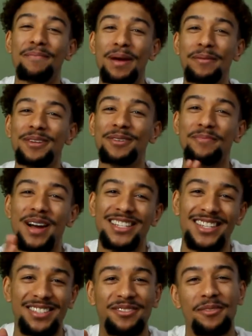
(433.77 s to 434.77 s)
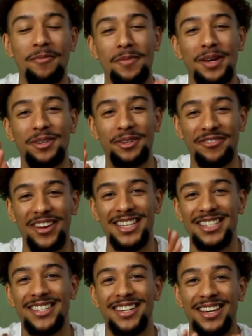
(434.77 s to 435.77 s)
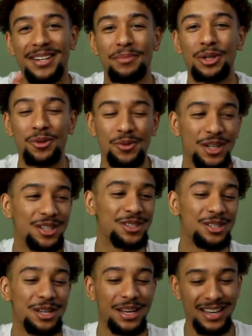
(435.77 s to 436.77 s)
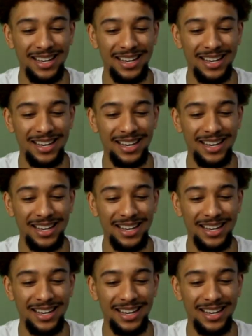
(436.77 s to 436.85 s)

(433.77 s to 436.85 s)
Maybe you might see some familiar faces again, but who knows.